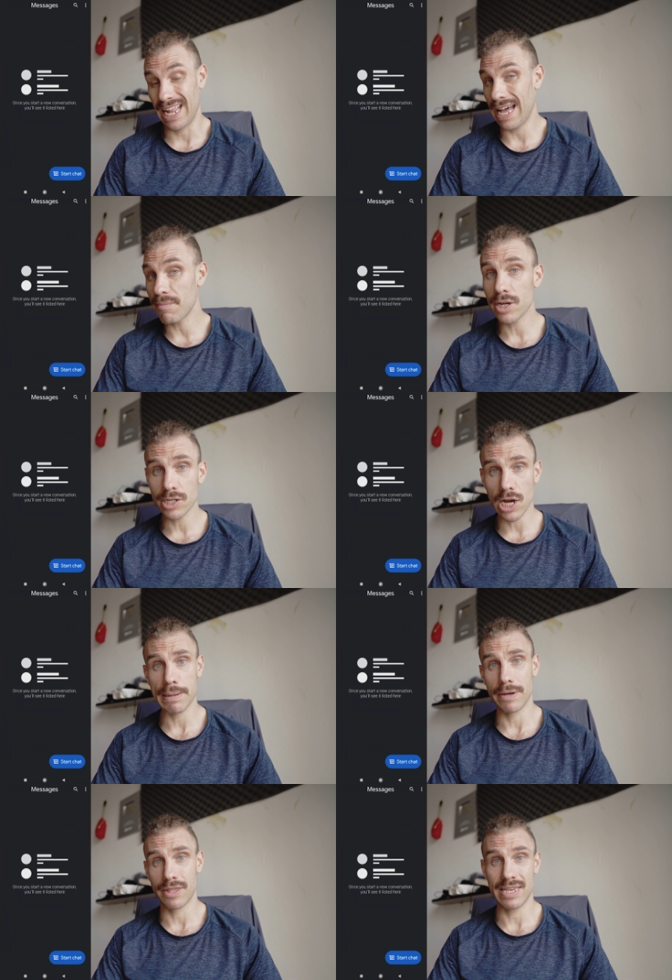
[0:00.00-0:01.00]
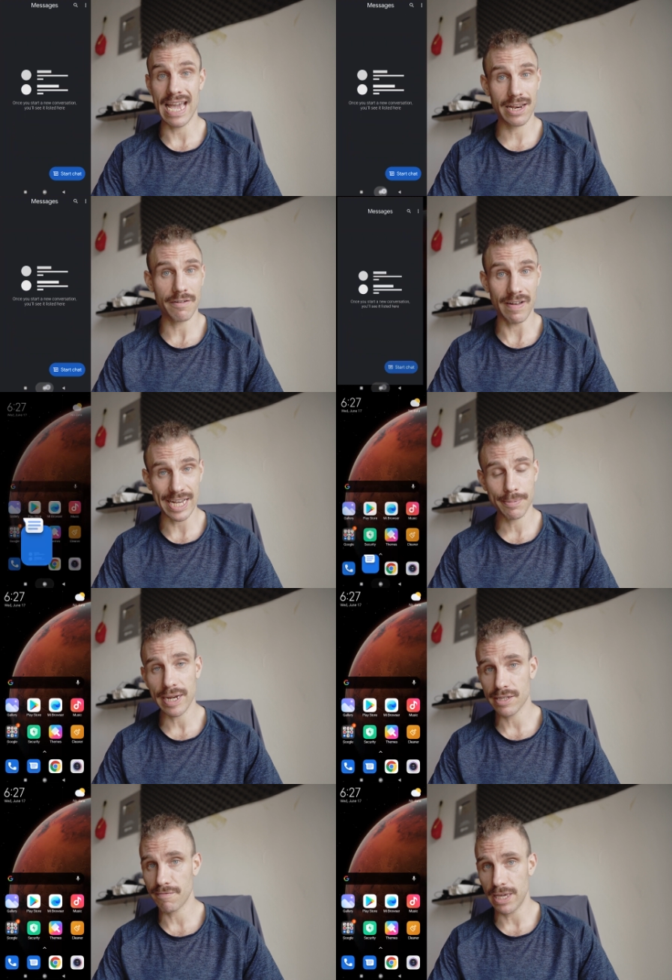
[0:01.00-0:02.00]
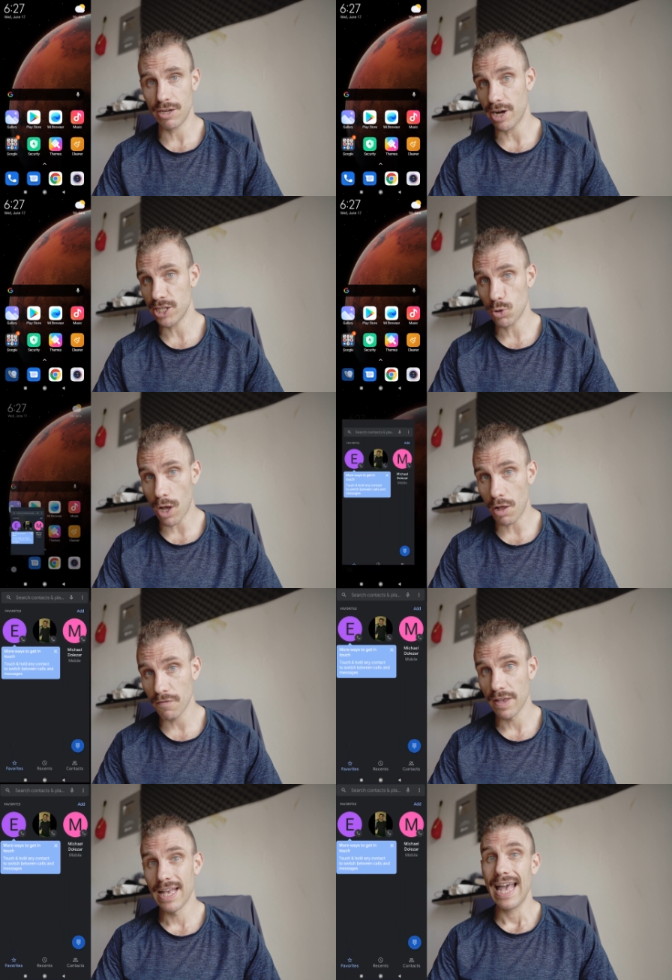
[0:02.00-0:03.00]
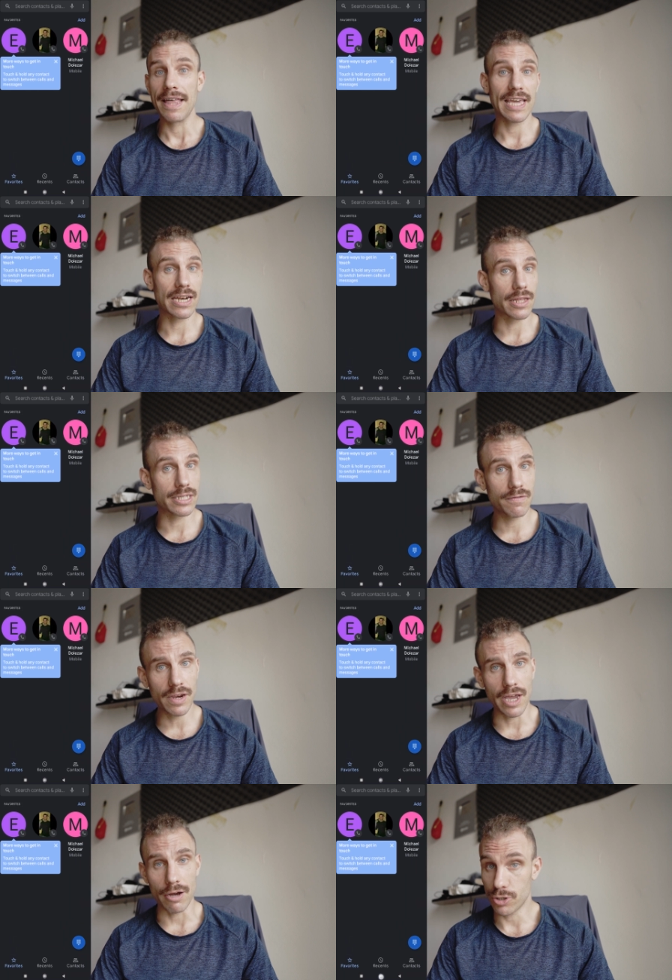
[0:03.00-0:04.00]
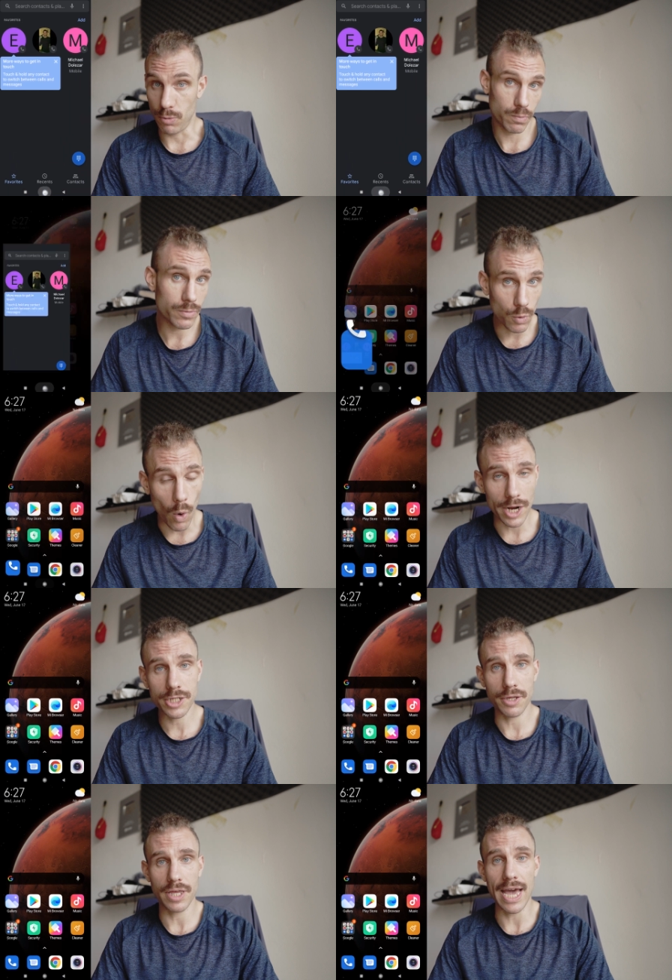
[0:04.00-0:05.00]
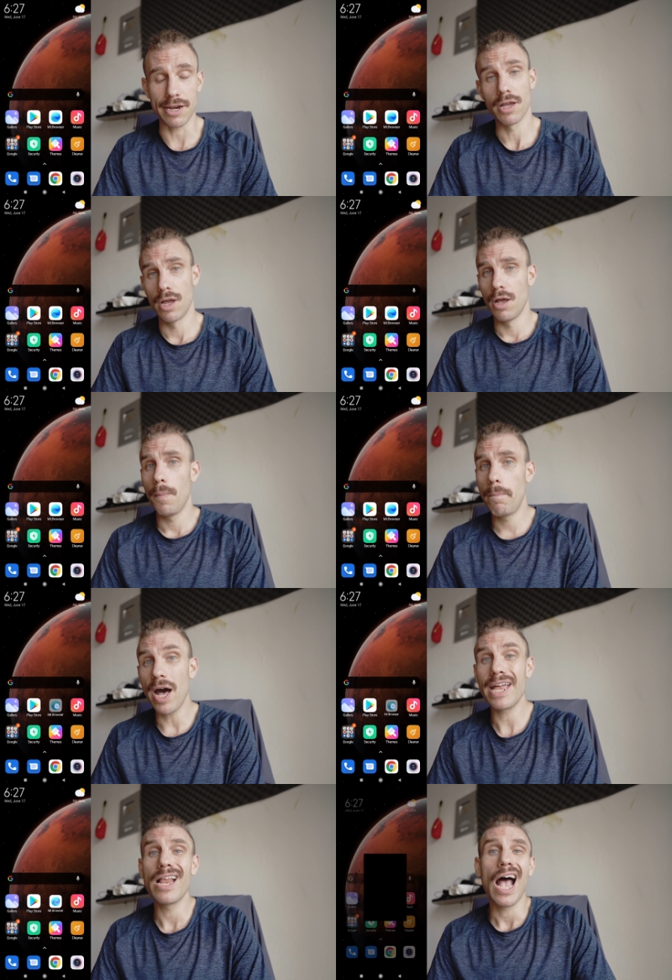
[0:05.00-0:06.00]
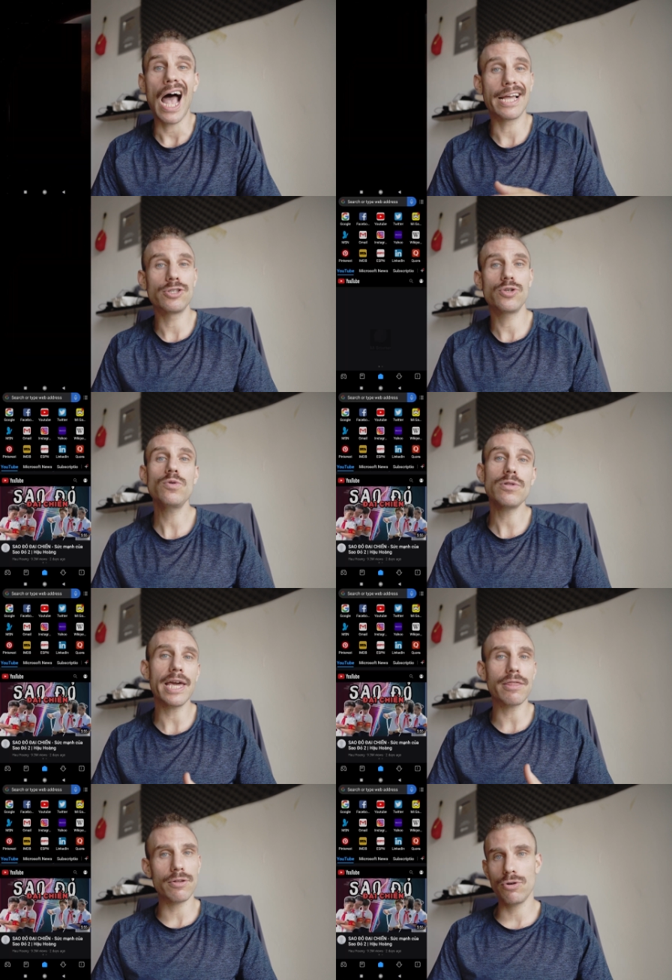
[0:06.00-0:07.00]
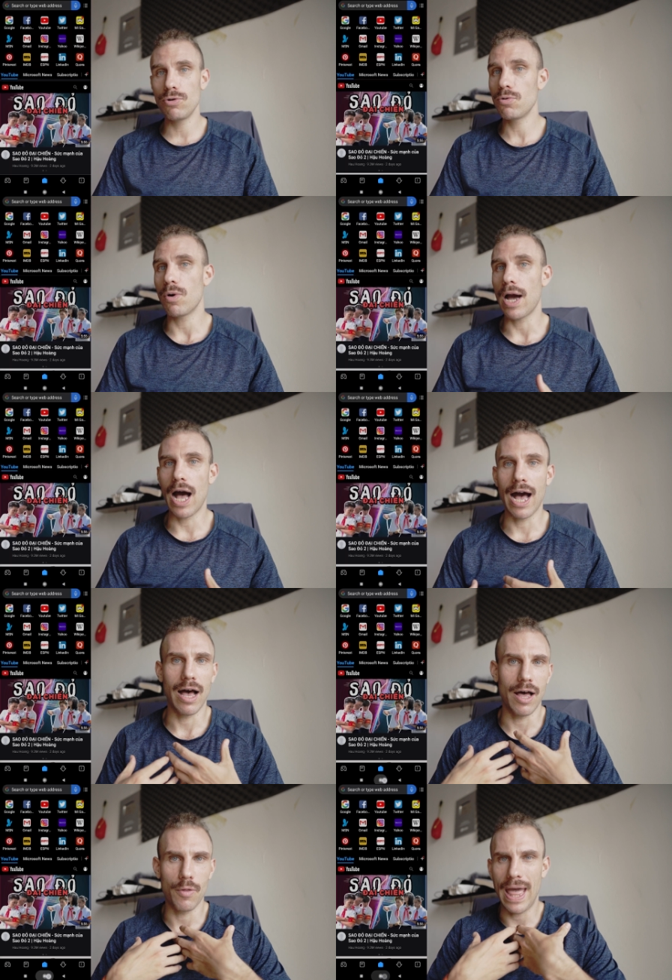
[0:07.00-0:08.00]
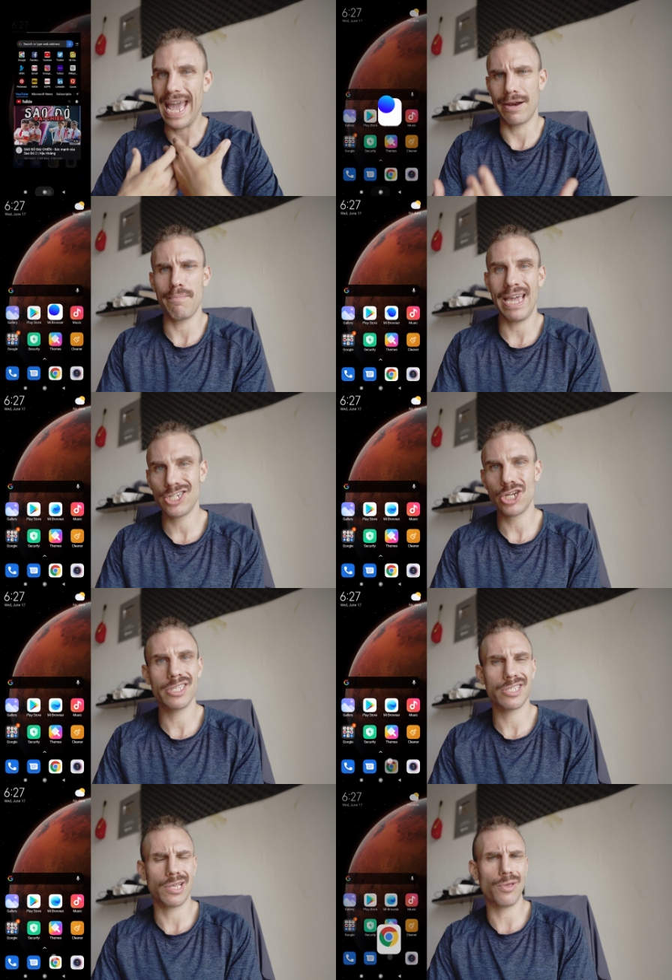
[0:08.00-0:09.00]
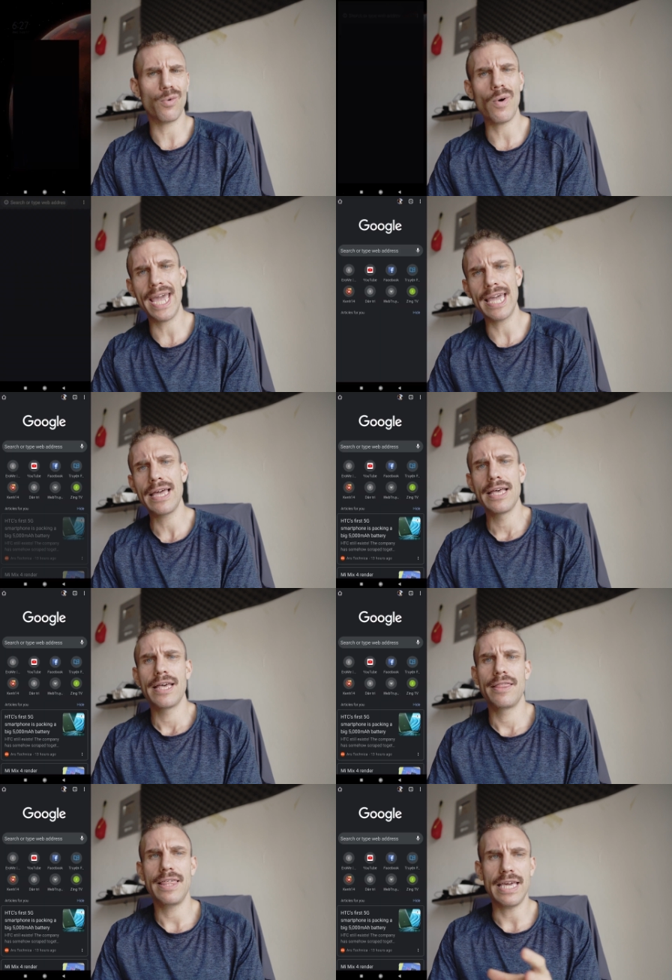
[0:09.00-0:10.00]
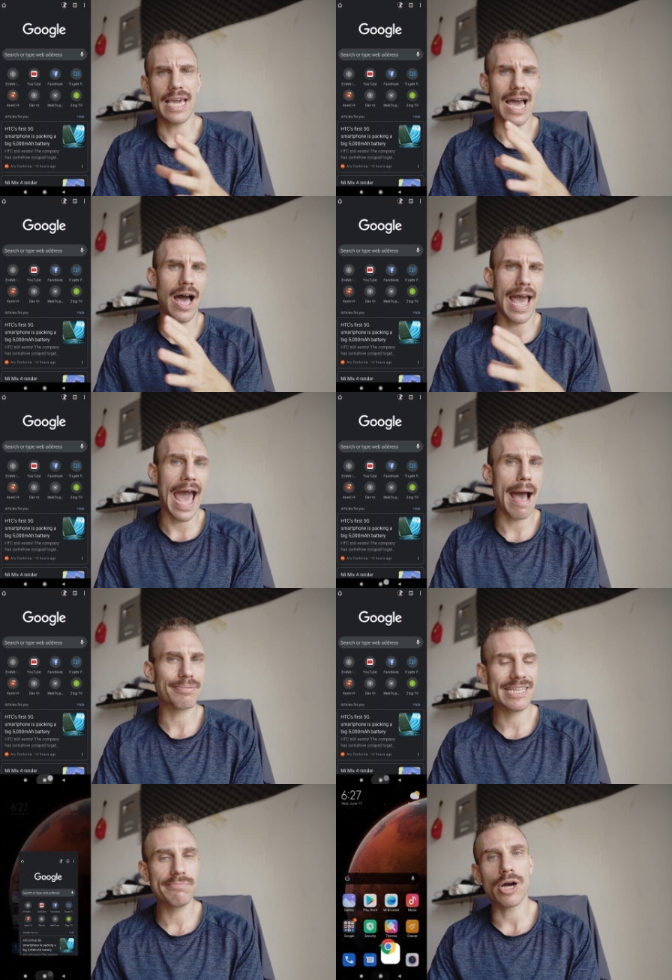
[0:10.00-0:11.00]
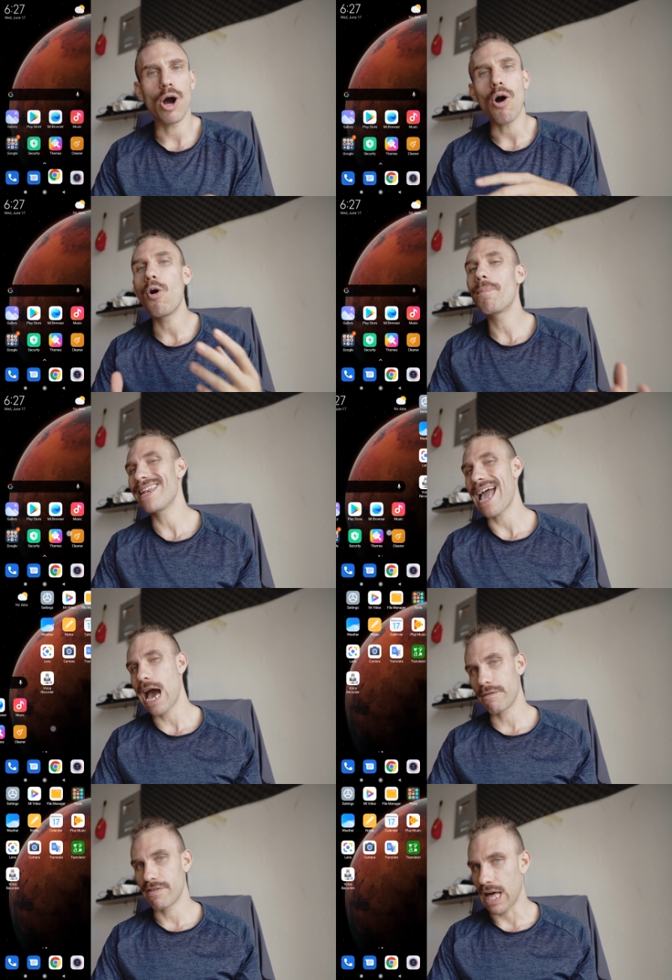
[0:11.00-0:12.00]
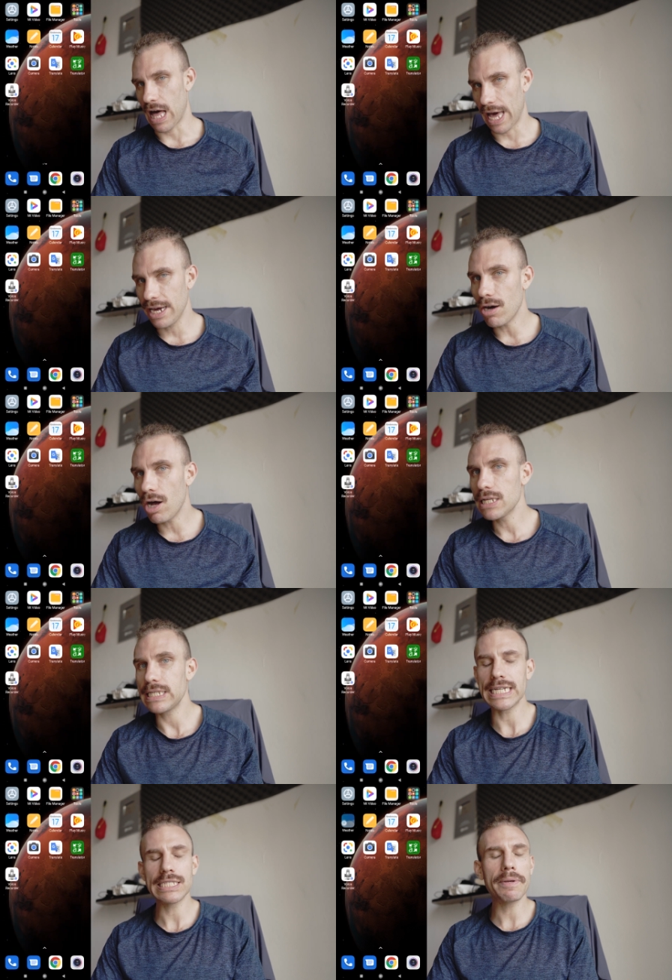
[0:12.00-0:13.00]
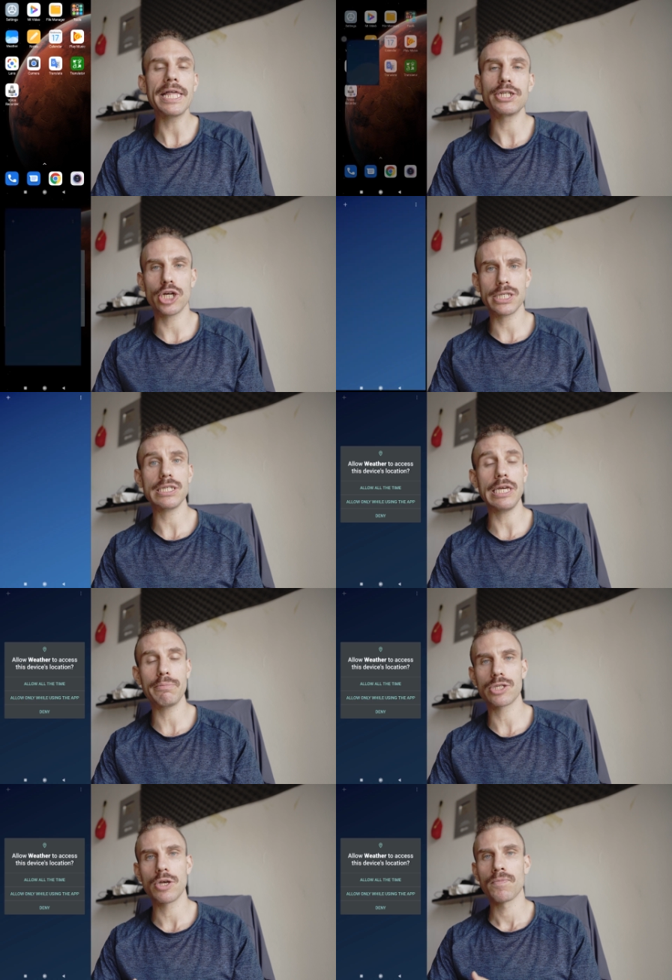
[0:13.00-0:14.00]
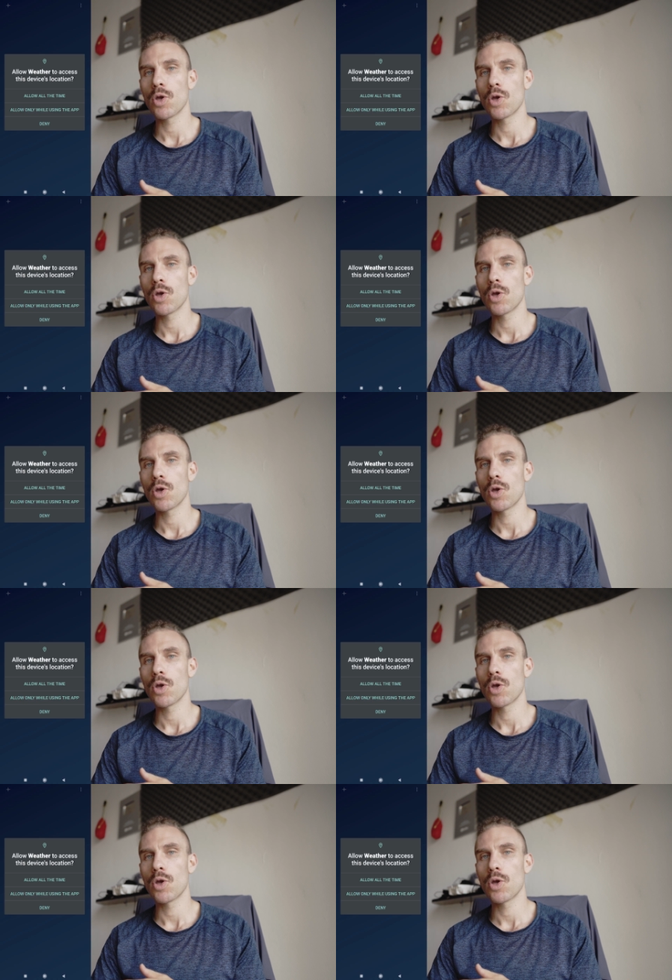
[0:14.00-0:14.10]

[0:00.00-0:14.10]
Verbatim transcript: and I am gonna talk about the negative aspects of M I U I twelve at the end of this video, so watch till the end. But I do like the new uh, animations, the way the apps seem to open out of the icons. It's something that just seems